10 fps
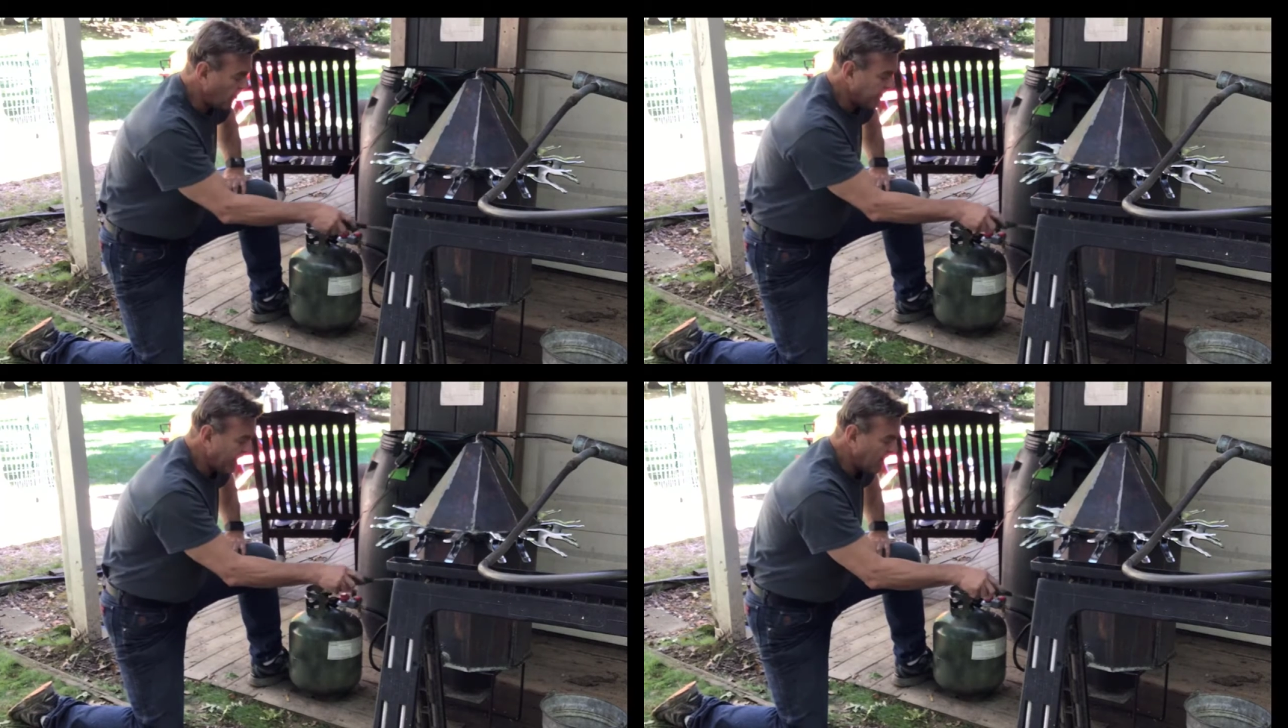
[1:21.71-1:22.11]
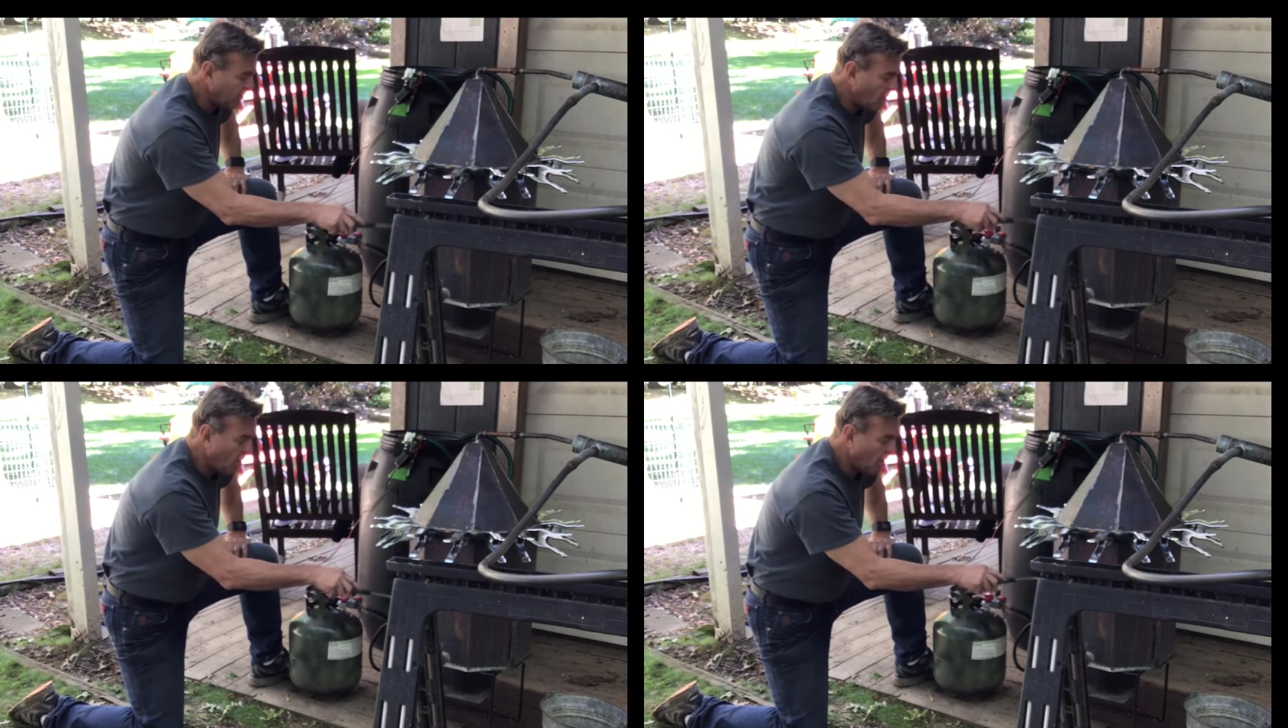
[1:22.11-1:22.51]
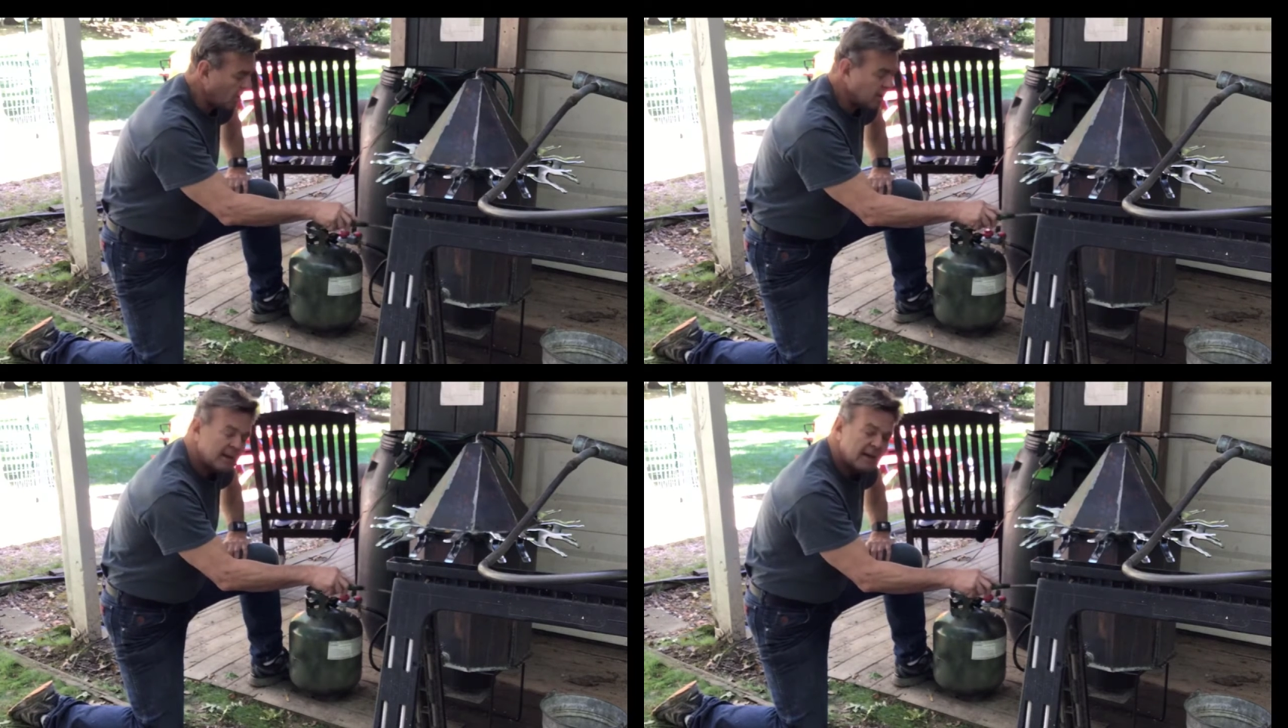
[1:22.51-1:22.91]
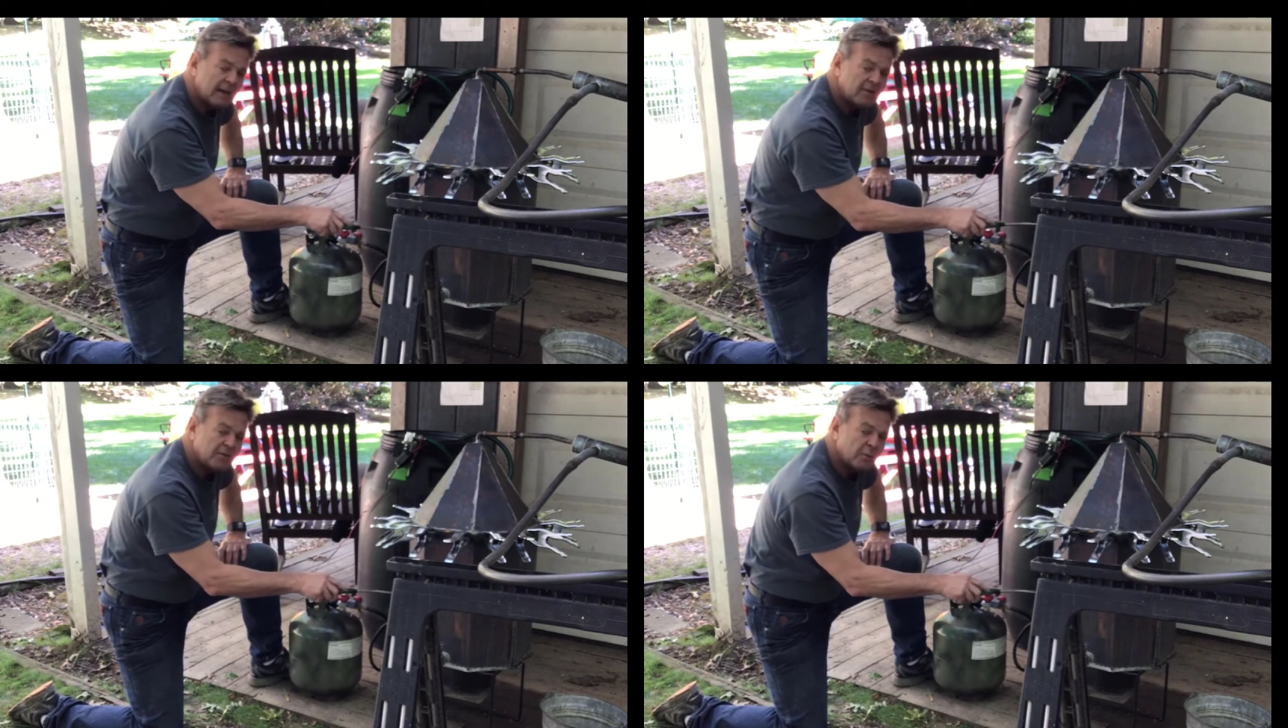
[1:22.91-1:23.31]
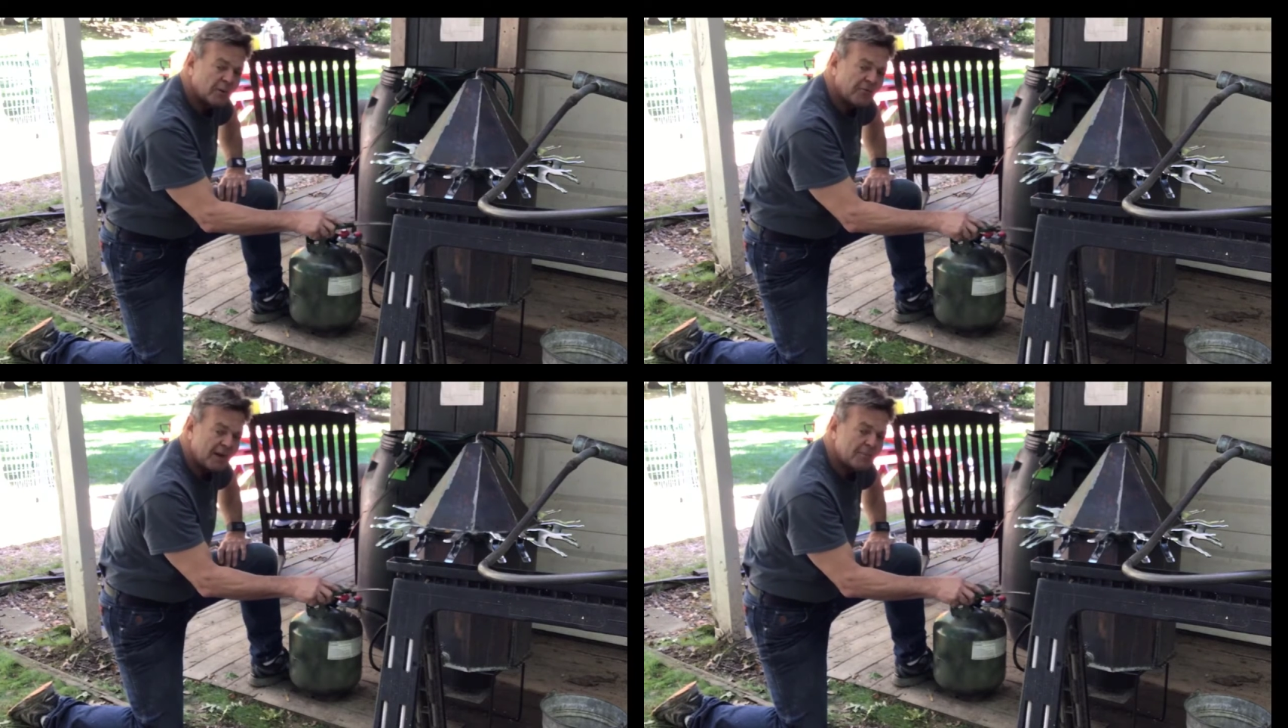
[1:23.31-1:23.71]
all the alcohol
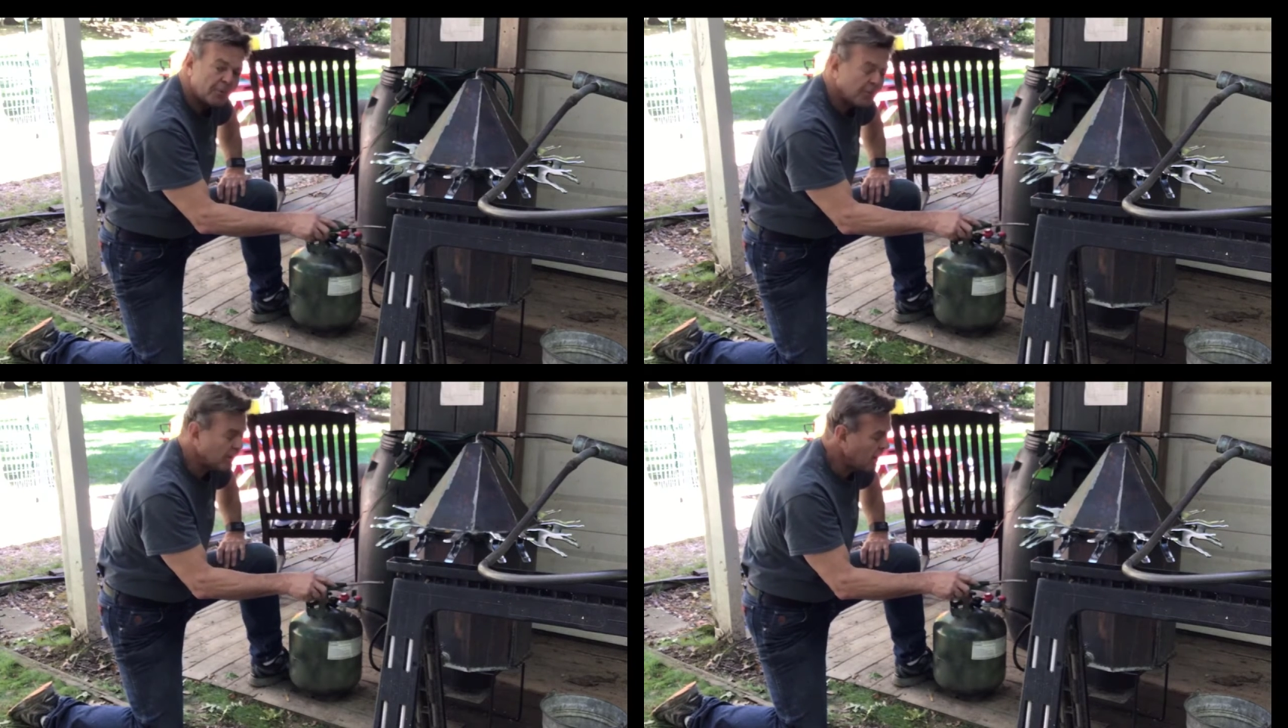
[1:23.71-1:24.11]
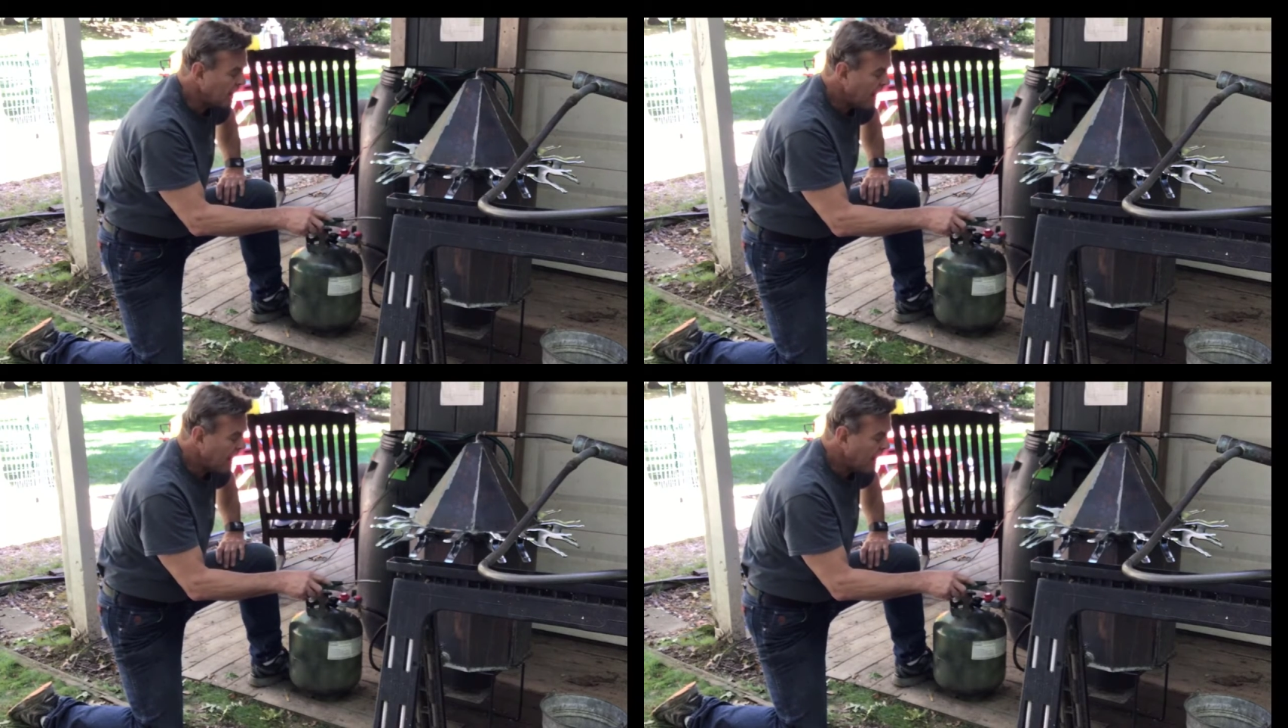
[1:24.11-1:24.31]
into a vapor